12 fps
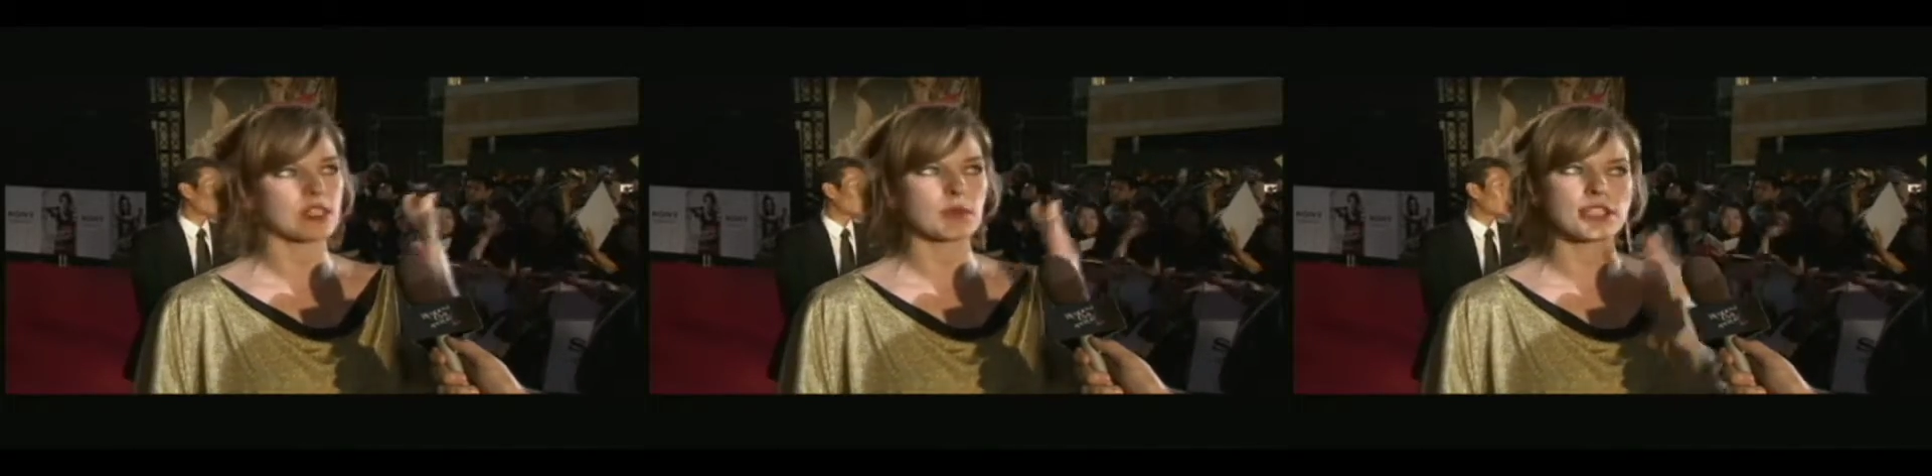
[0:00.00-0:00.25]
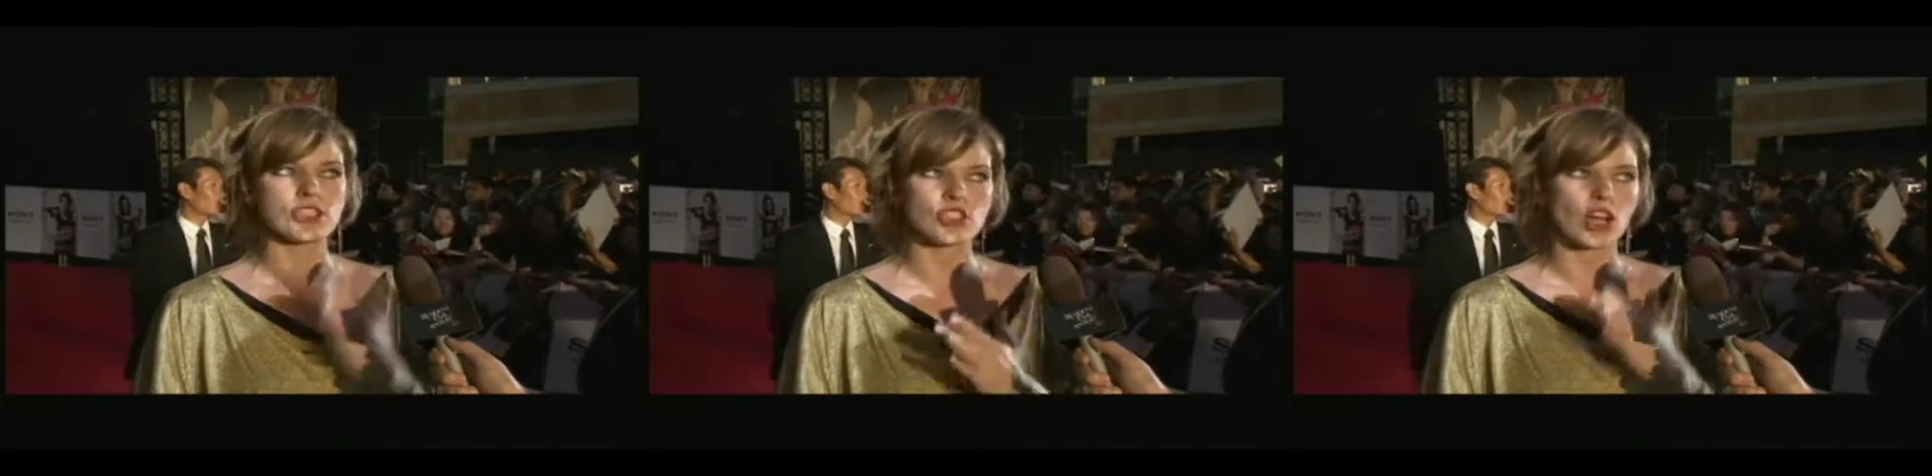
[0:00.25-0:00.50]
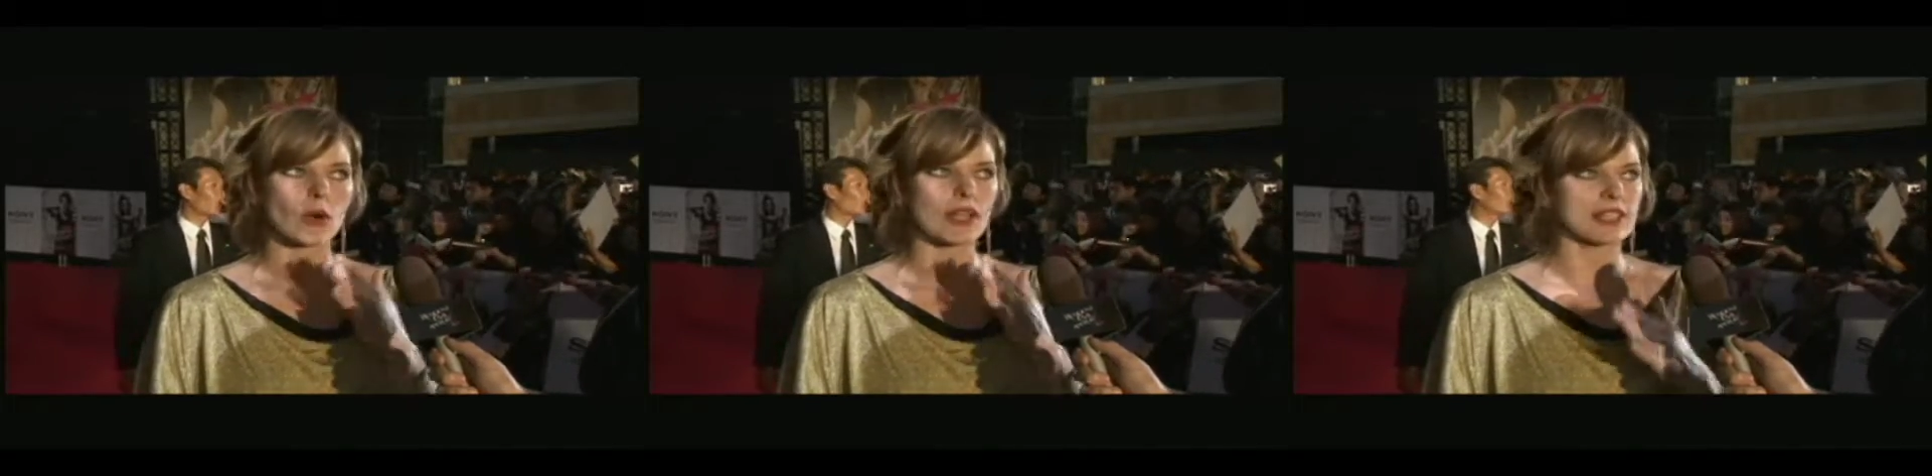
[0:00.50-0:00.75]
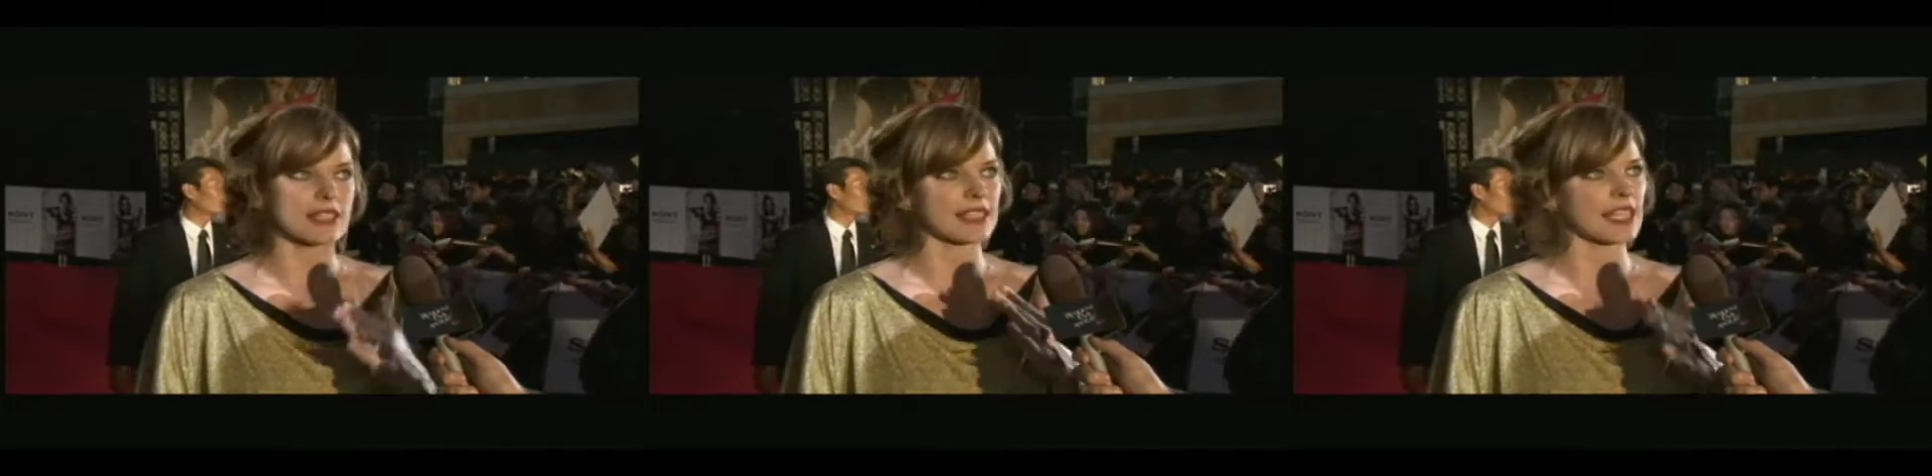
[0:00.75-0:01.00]
to be so
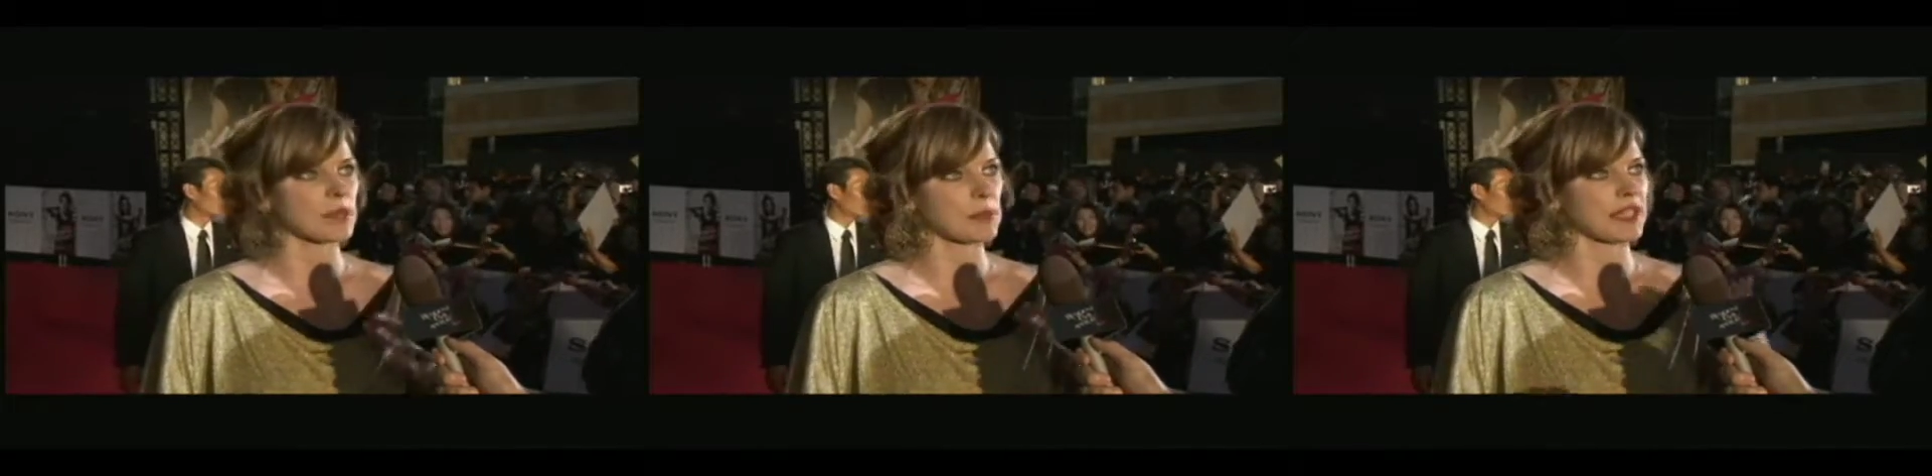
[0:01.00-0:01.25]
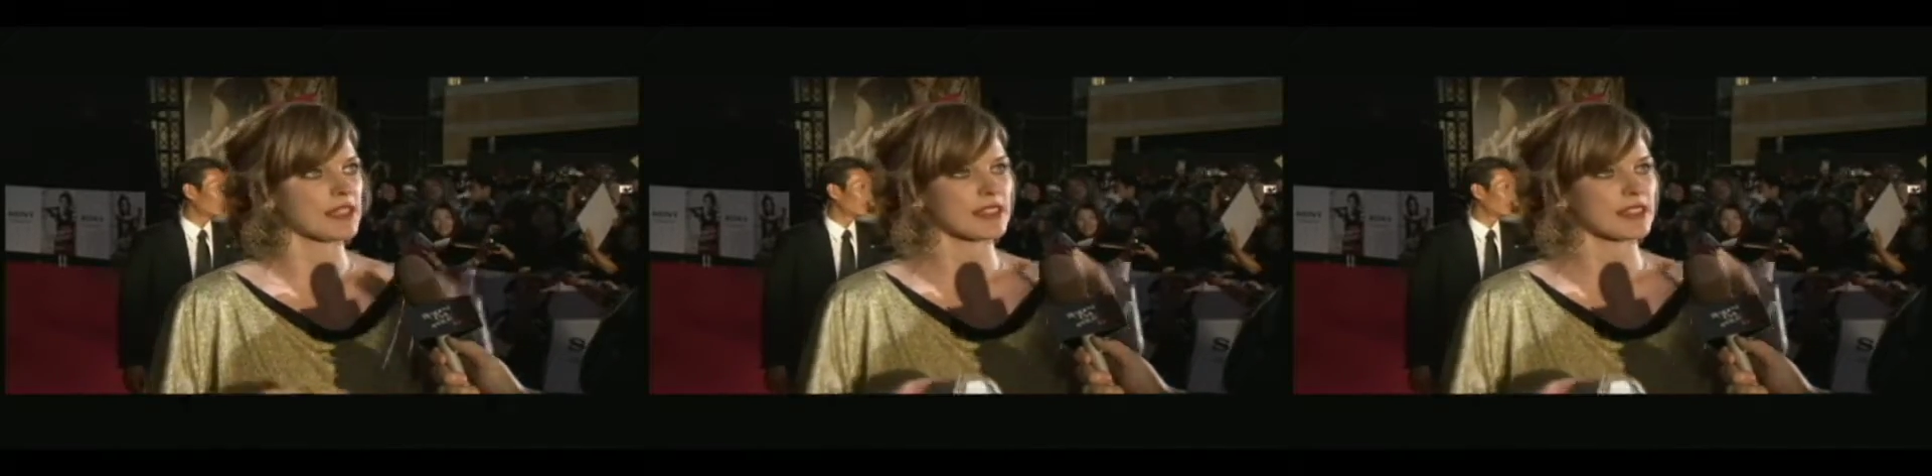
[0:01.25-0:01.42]
in sync because